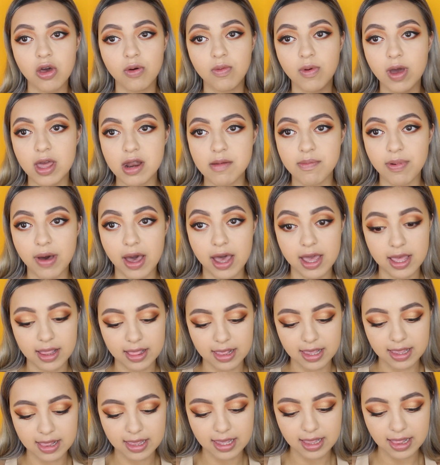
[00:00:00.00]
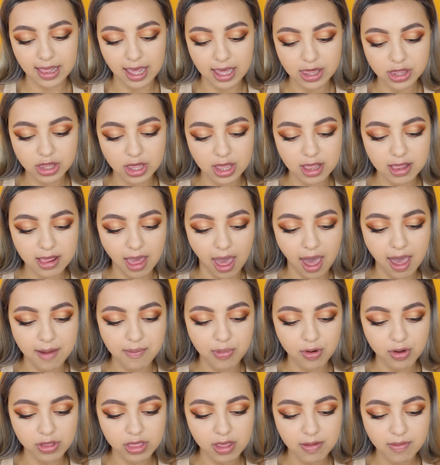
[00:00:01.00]
where to buy Lilly lashes, I
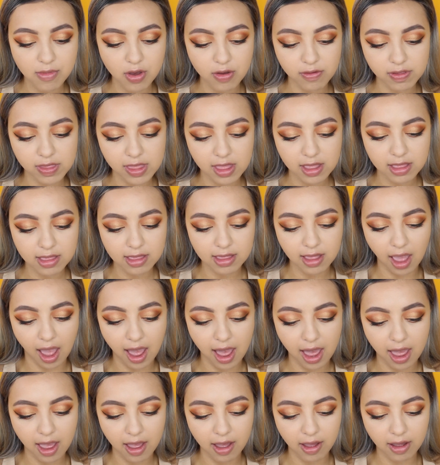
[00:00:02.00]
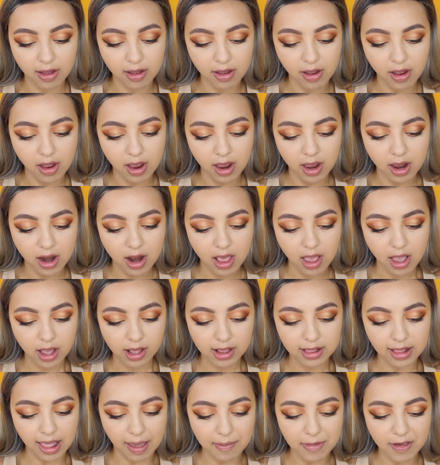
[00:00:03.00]
brought them off this
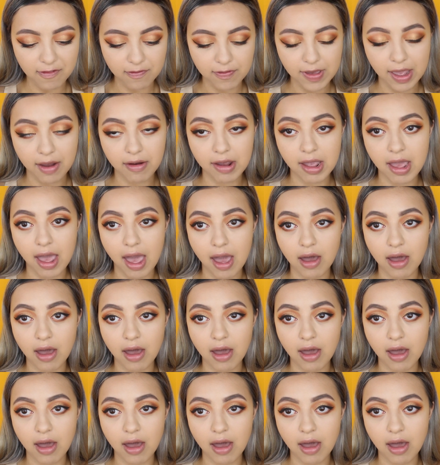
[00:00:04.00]
Glam area.